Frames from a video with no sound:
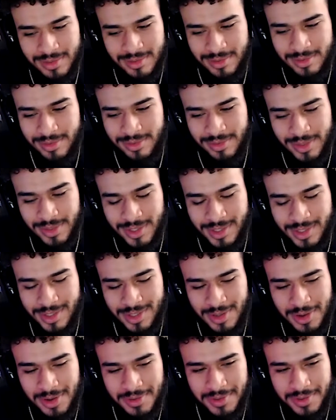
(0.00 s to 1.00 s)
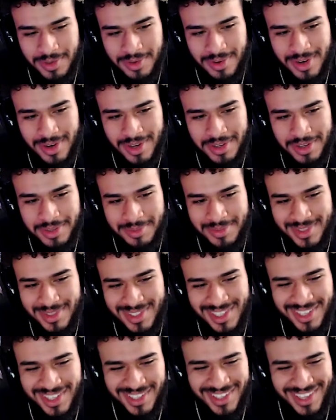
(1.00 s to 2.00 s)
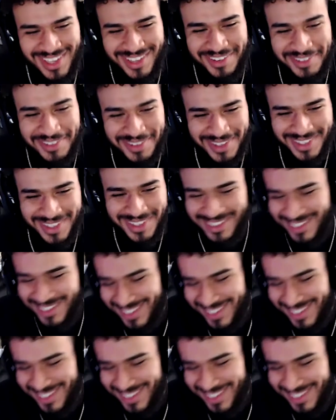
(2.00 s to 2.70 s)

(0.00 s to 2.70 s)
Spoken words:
fucking solving crimes. I don't get it.